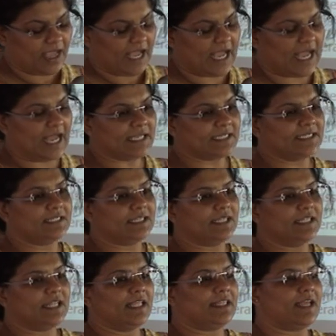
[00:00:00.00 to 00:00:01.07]
And
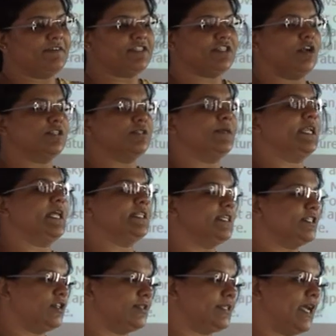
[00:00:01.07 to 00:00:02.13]
there was also another
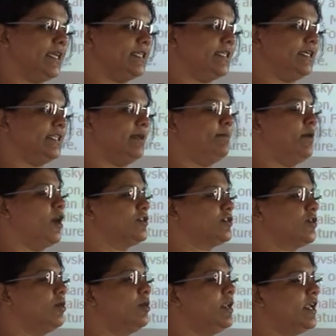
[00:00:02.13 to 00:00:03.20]
society, the
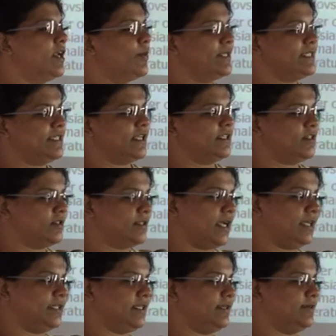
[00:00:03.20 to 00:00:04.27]
Moscow Linguistic
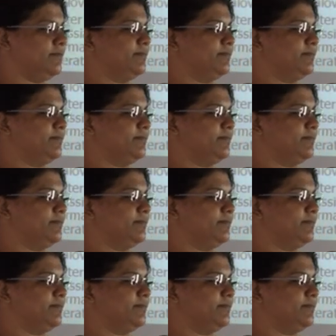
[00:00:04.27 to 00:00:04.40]
Society.